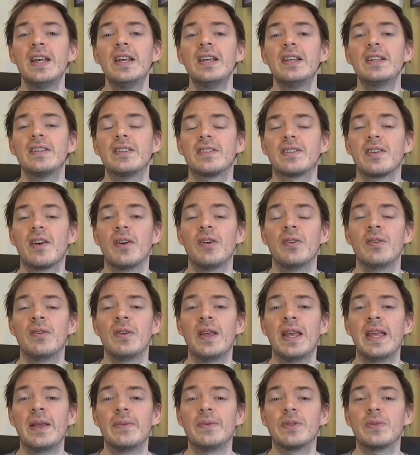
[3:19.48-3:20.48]
So
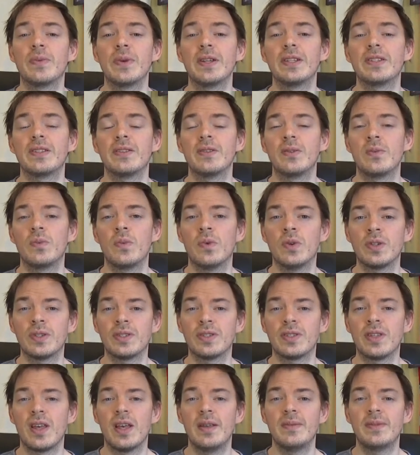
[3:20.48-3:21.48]
he was weak to water
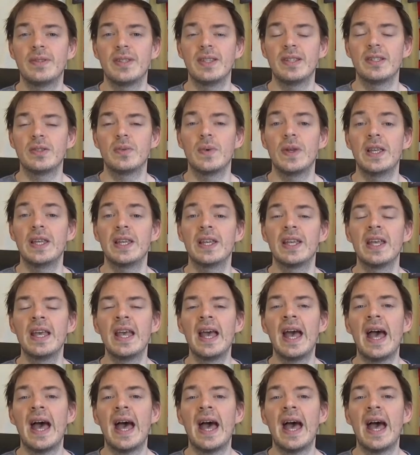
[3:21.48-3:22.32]
types this week,